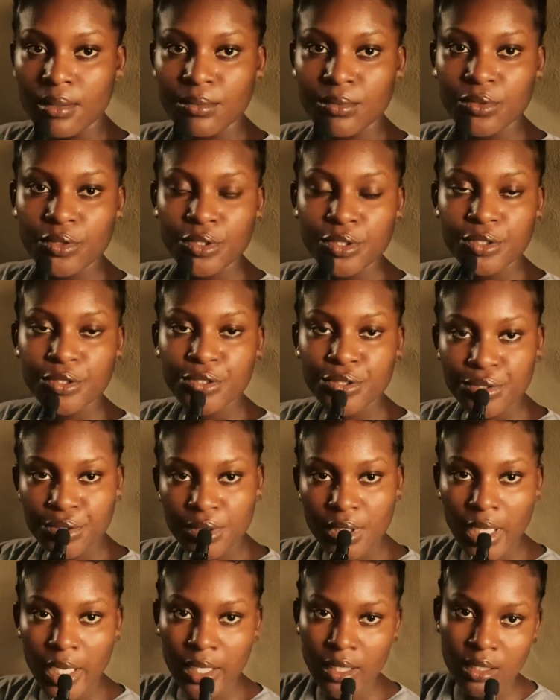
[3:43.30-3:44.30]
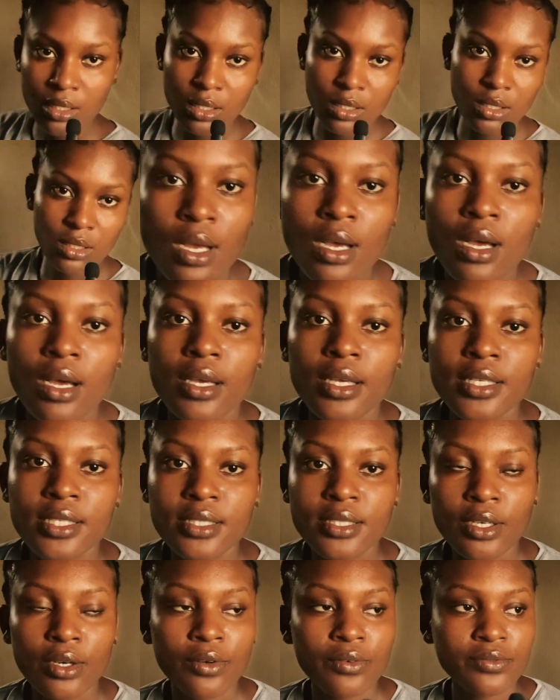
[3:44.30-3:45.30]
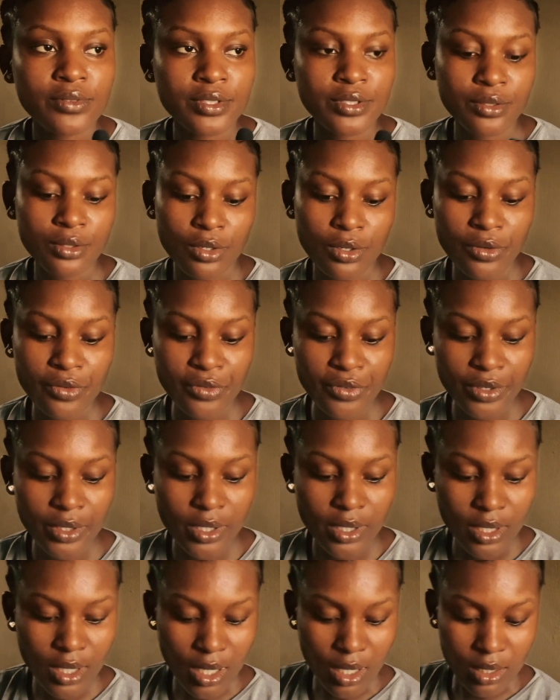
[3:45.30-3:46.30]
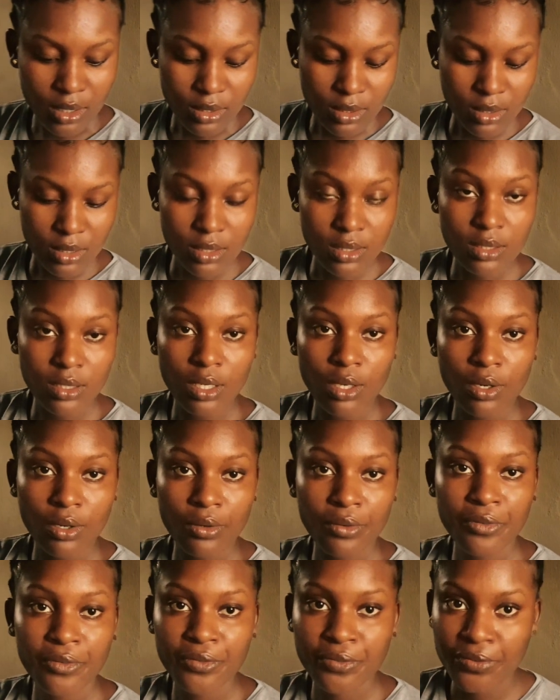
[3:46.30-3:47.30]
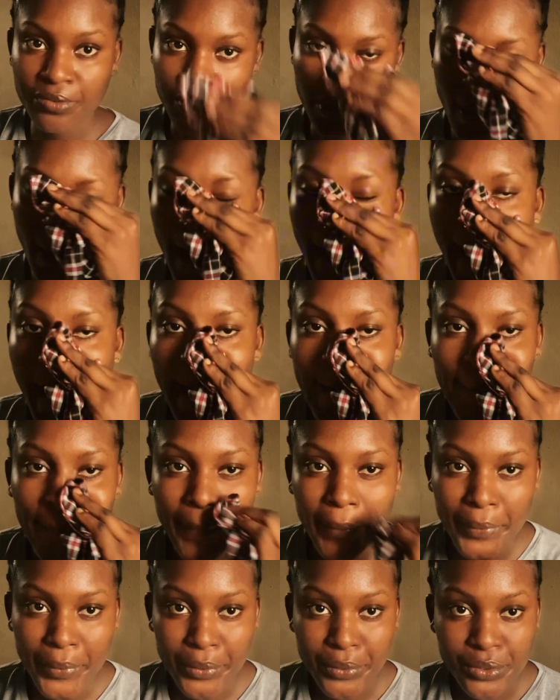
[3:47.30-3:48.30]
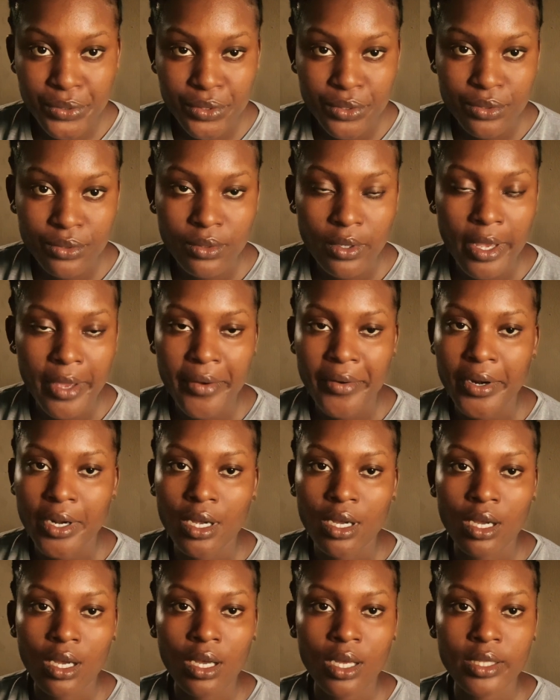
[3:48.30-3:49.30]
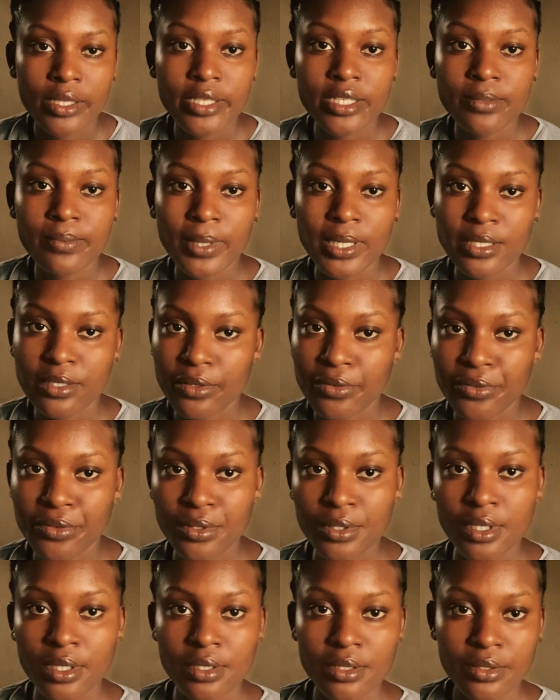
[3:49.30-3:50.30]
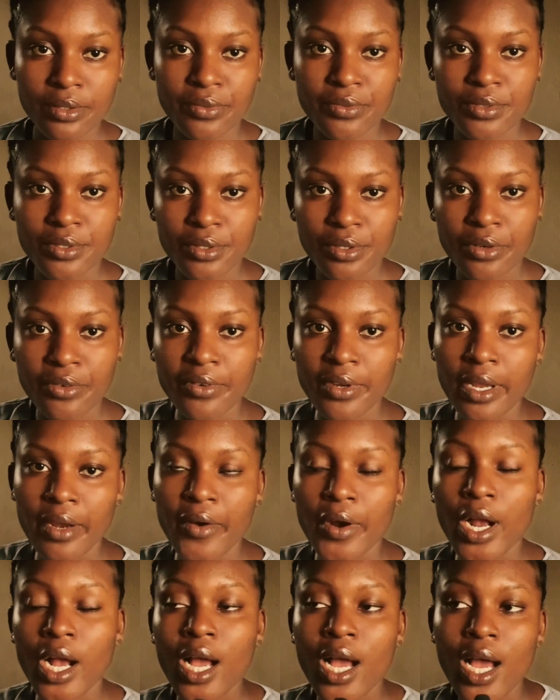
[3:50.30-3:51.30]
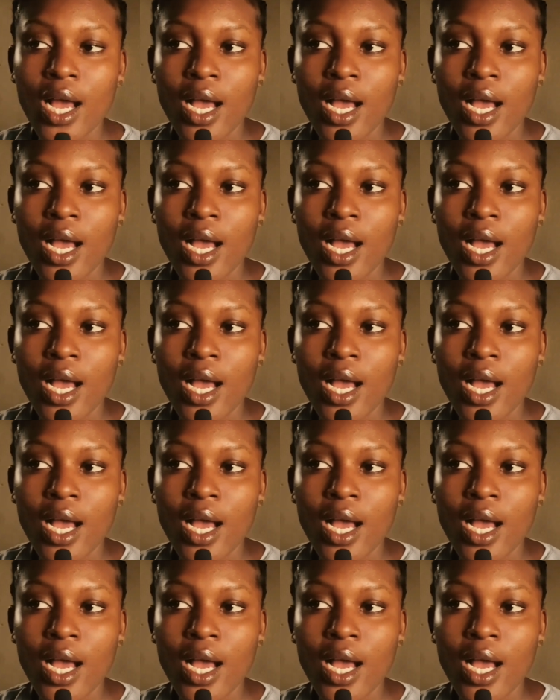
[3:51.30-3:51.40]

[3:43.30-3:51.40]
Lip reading: I'm going through like a self-discovery and self-growth era. This is my self-growth and self-discovery era,